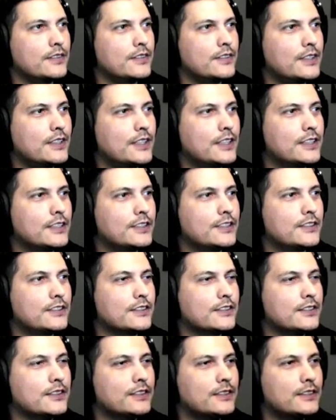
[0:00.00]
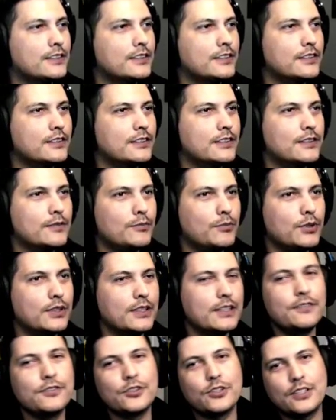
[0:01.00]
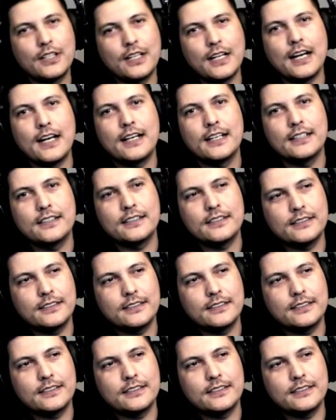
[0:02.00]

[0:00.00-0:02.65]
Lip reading: Because believe it or not,